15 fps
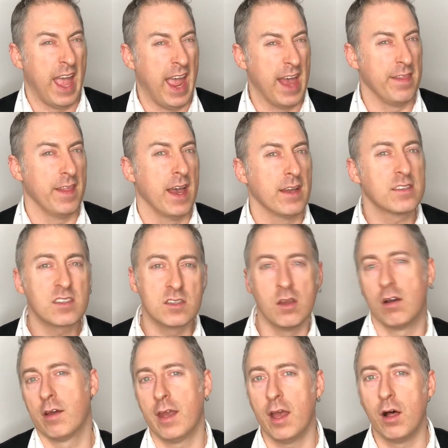that's
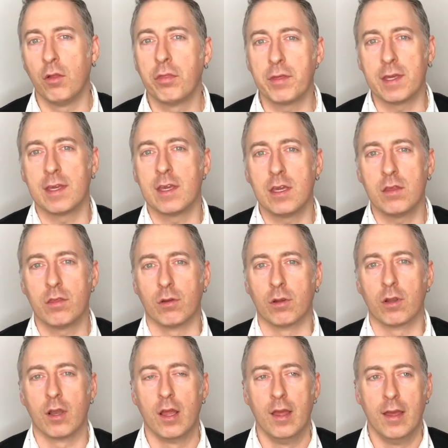not healthy
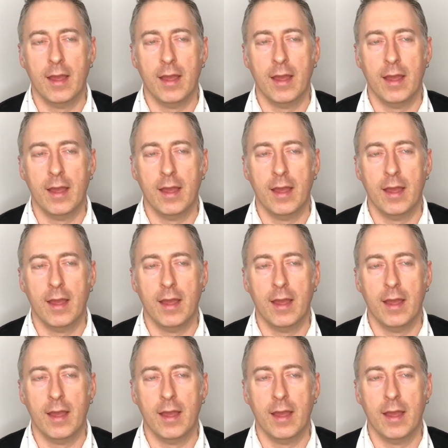either.